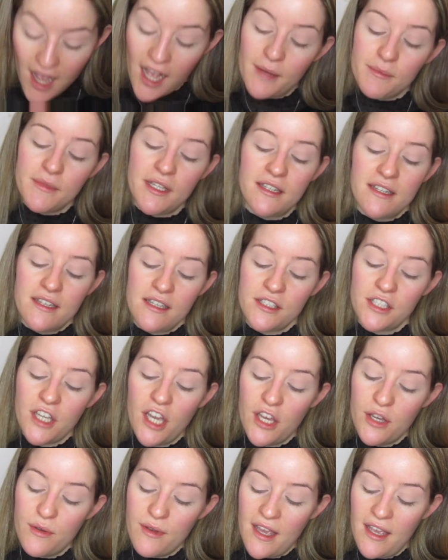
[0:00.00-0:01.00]
I'm going to go
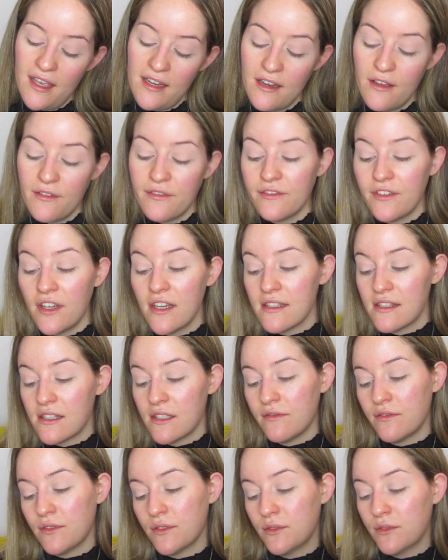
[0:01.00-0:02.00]
in first
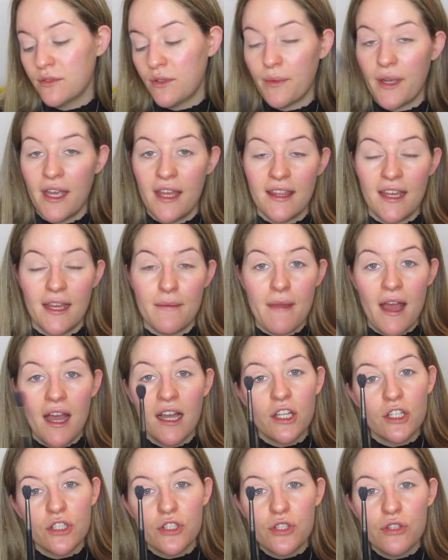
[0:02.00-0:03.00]
of all with a
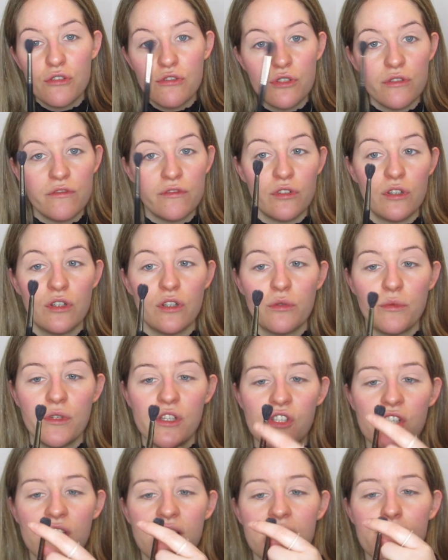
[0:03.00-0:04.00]
MAC 224,
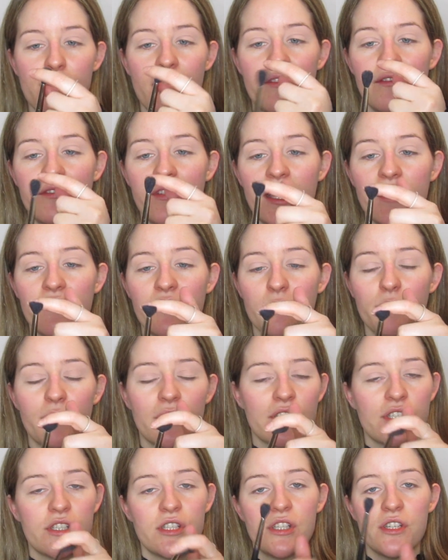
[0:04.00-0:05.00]
which is my favourite
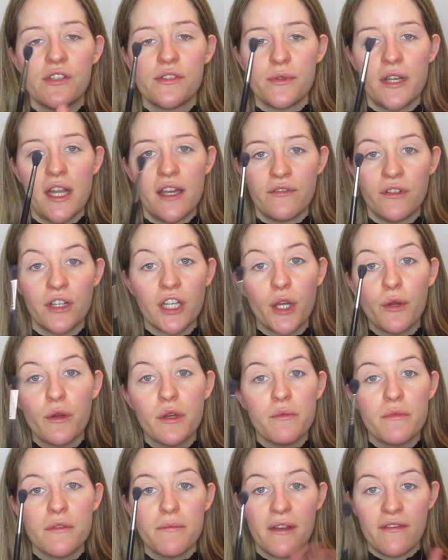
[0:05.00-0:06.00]
brush to use whenever I go
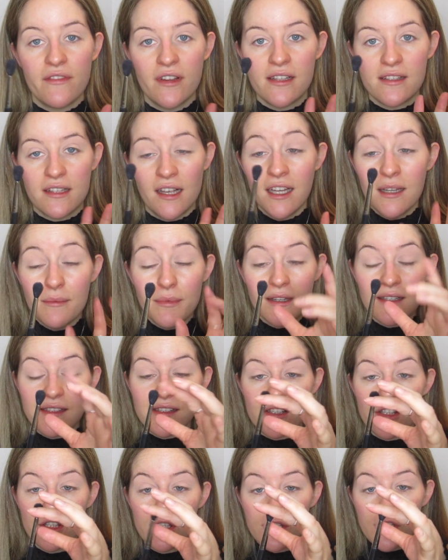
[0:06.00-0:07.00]
in with my first colour because
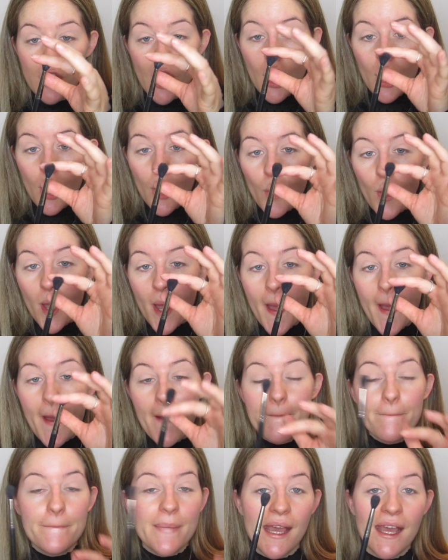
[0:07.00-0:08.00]
it's so
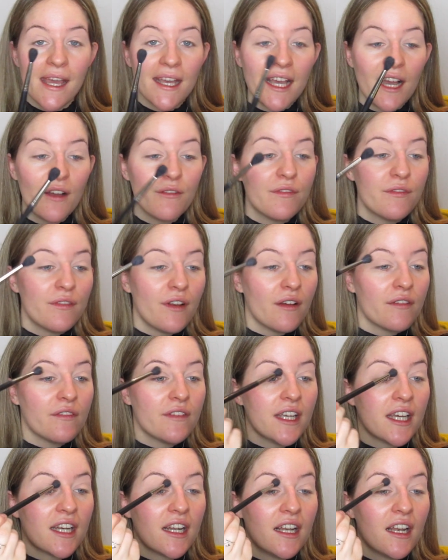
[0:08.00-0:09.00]
big and
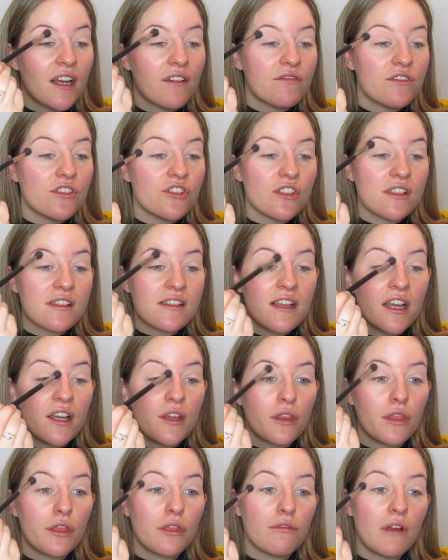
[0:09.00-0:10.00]
fluffy and I love to just
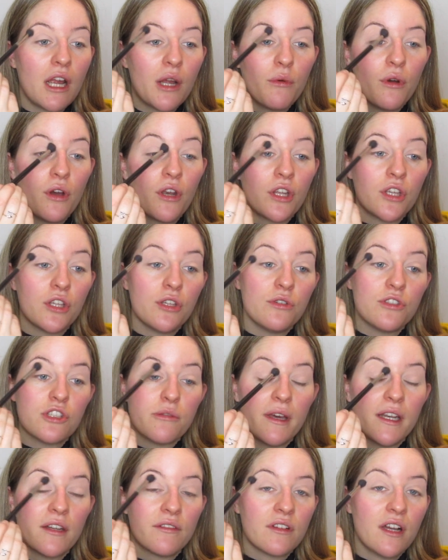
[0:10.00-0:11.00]
like throw on a huge
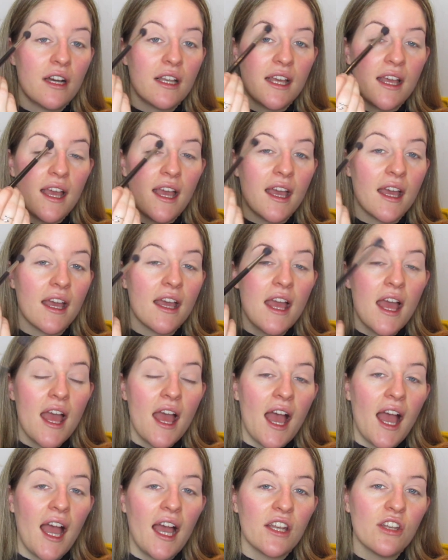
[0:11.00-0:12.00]
amount of colour here
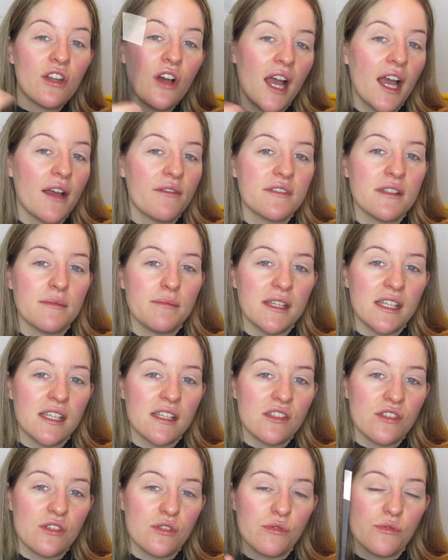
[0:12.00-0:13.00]
and not have to
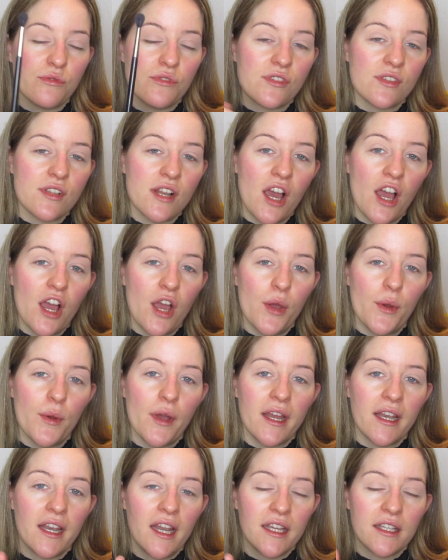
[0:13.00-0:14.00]
be too slow
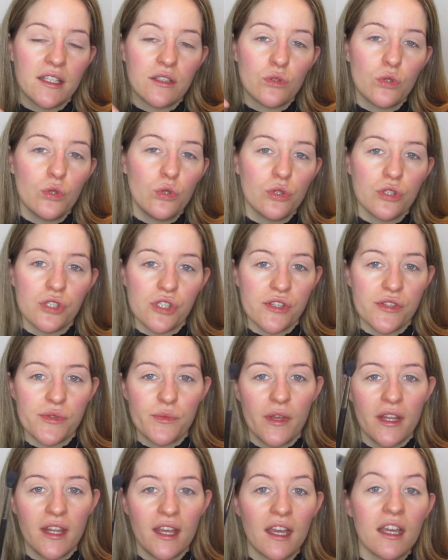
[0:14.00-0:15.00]
and like cautious
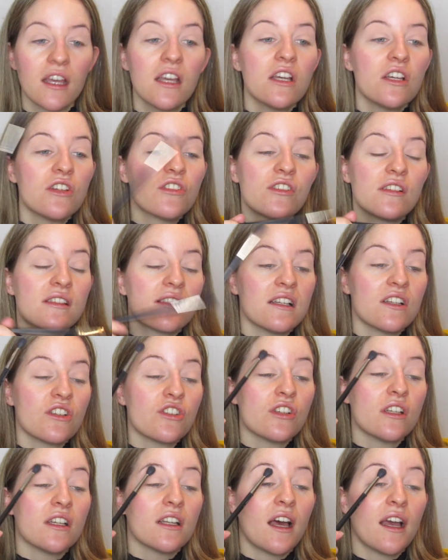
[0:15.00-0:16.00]
with it, just
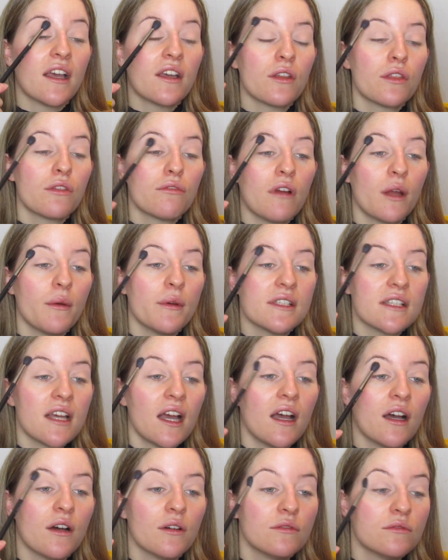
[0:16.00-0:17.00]
literally like throw it
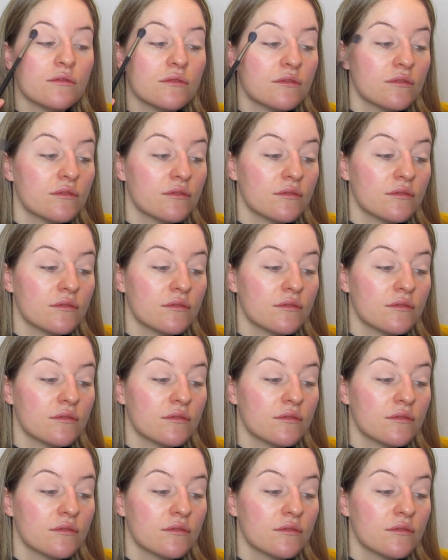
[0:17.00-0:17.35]
down